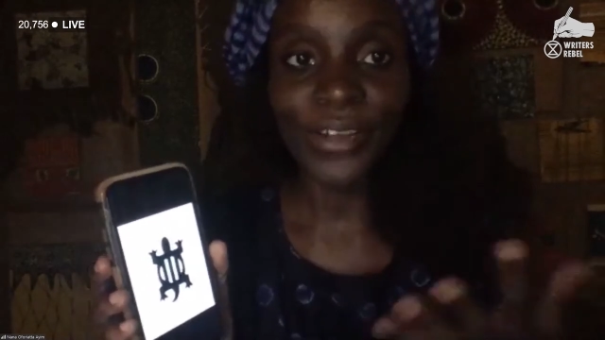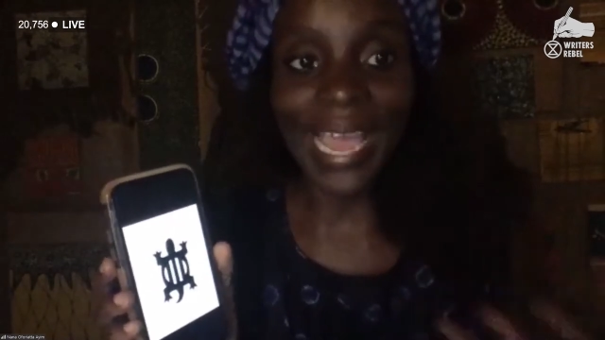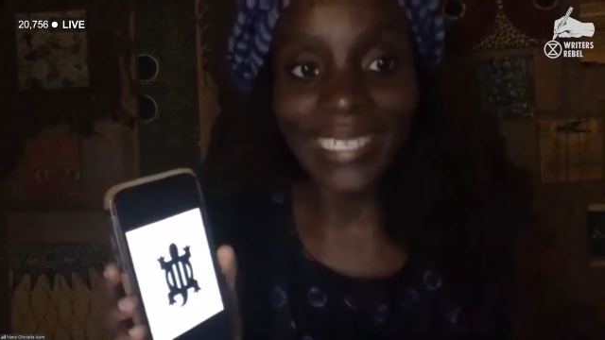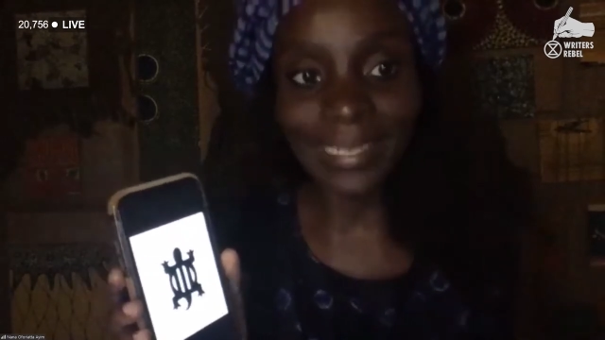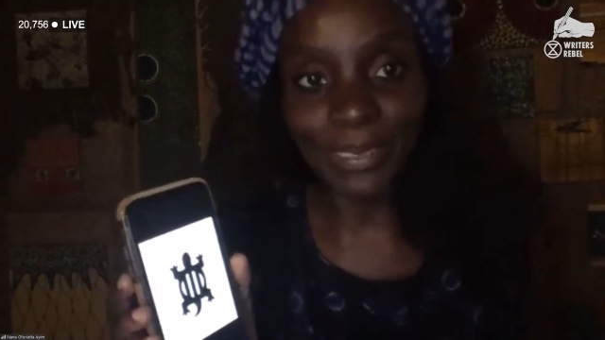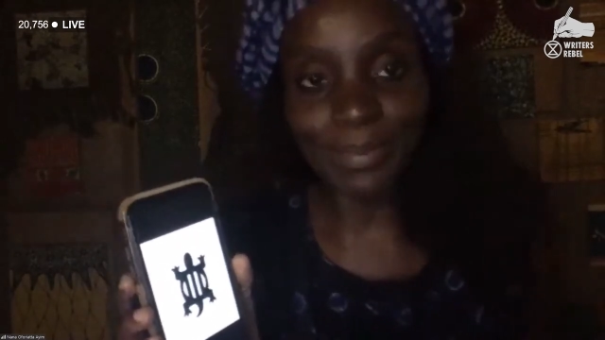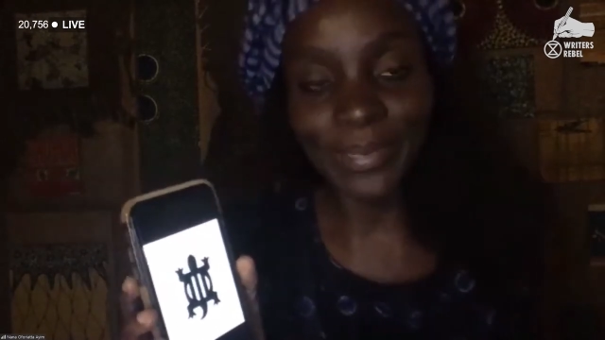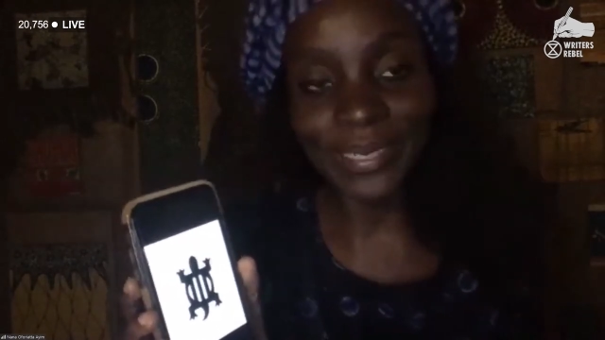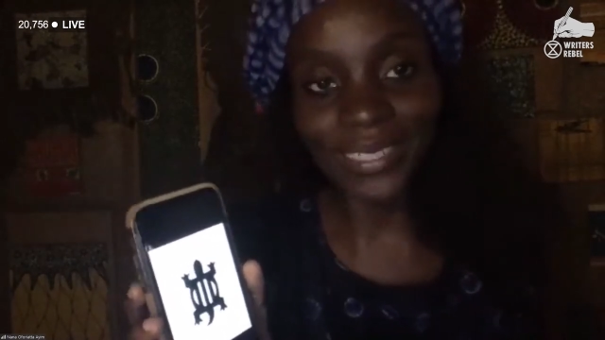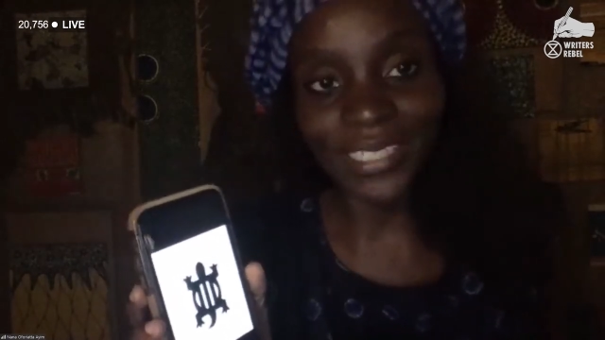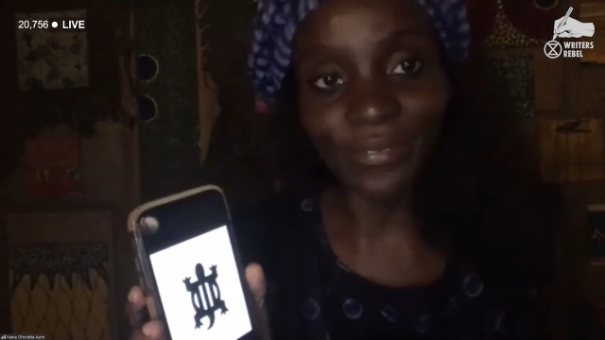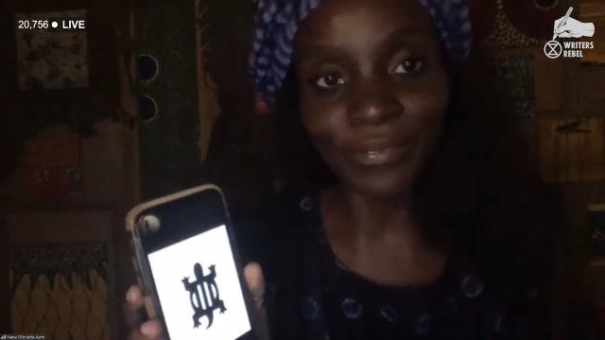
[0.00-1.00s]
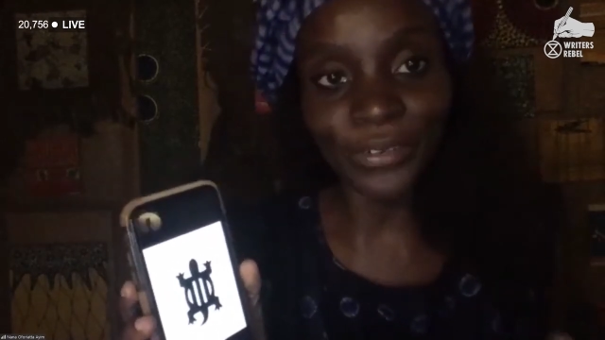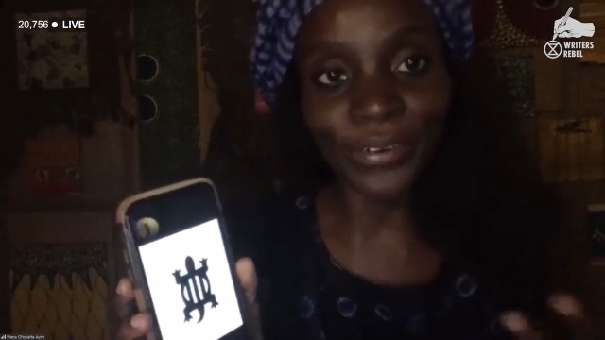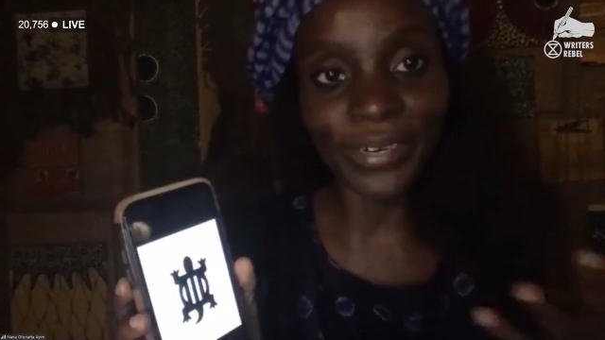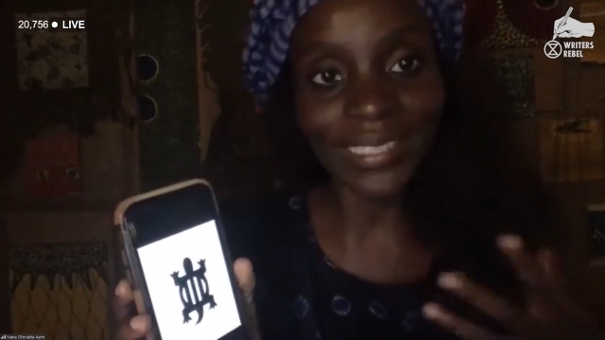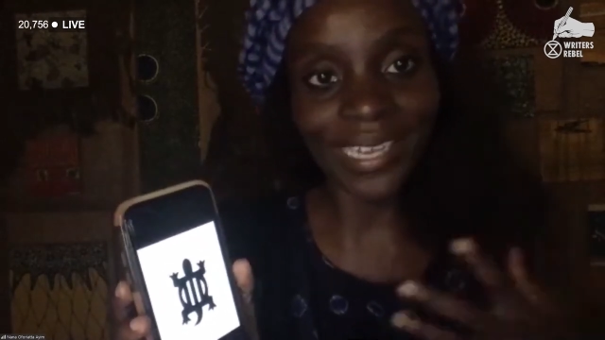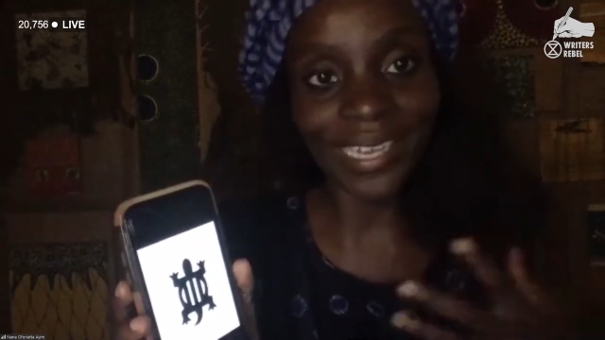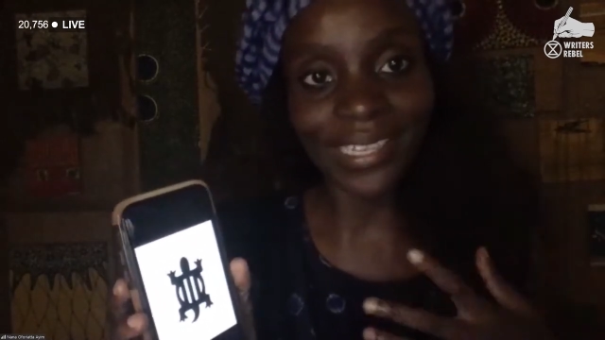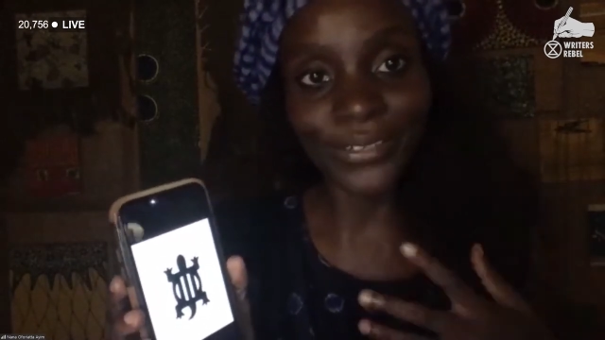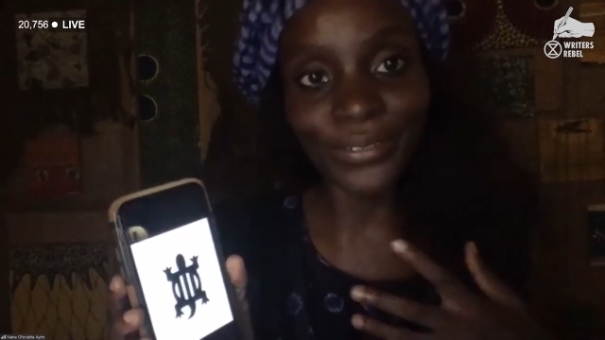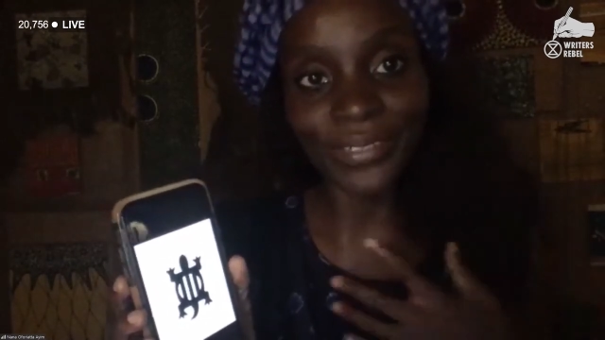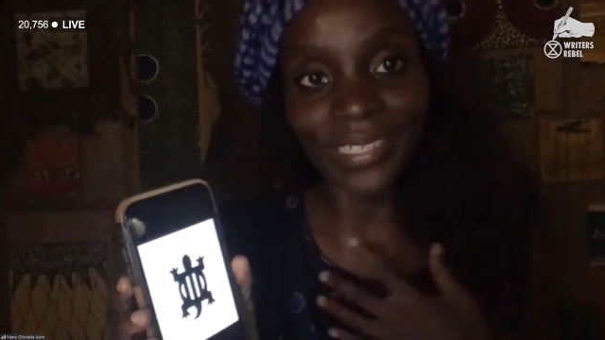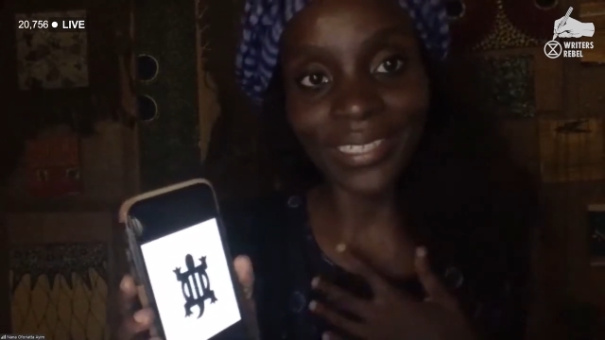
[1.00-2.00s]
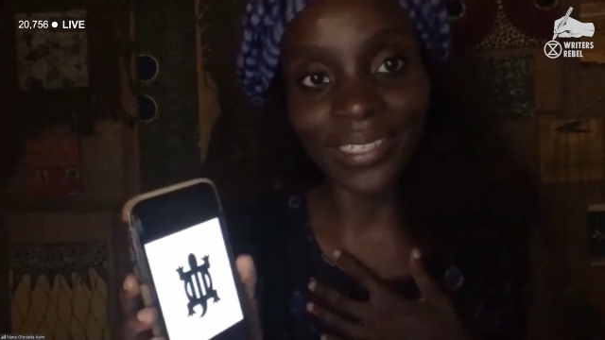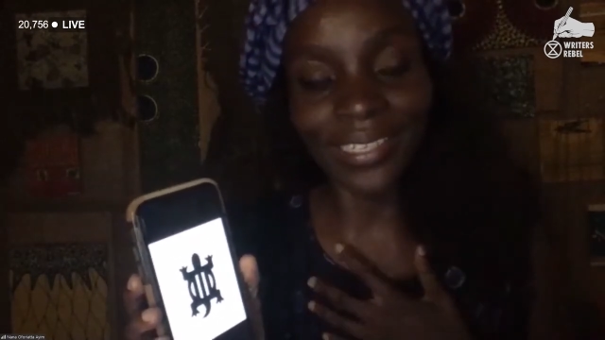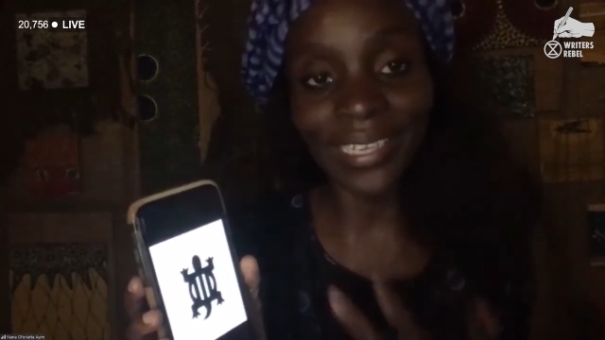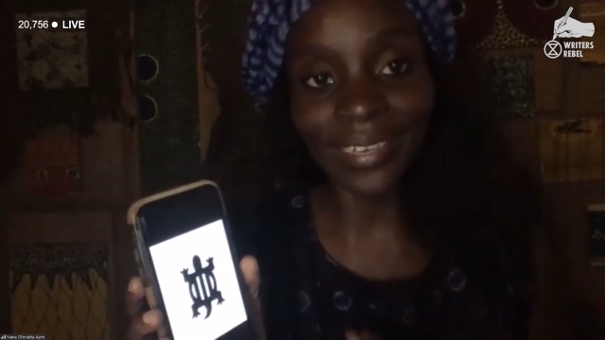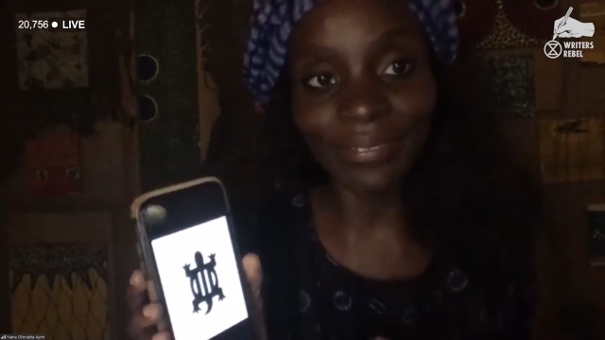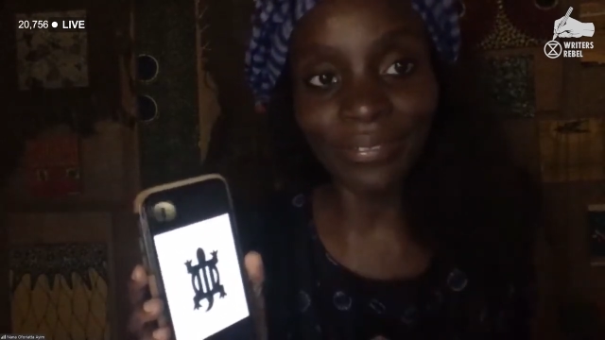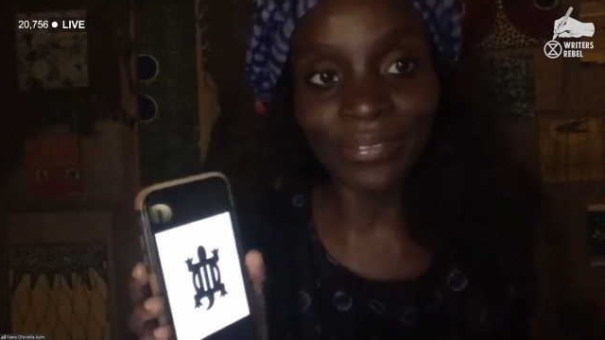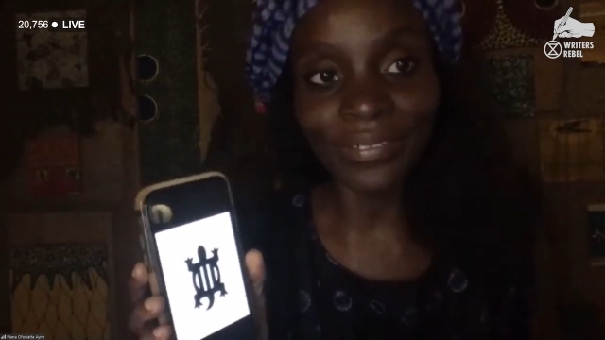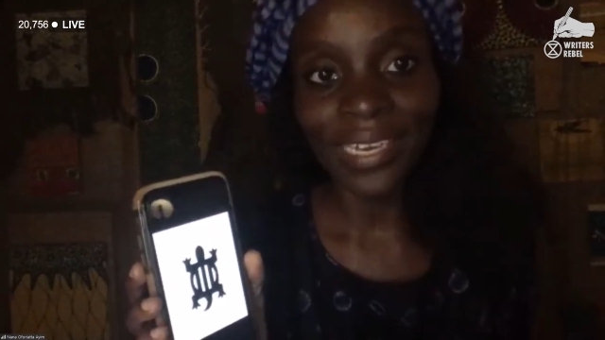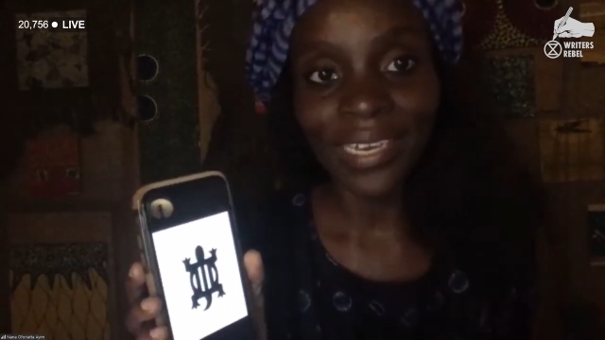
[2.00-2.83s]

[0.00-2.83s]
adaptability of the crocodile who can live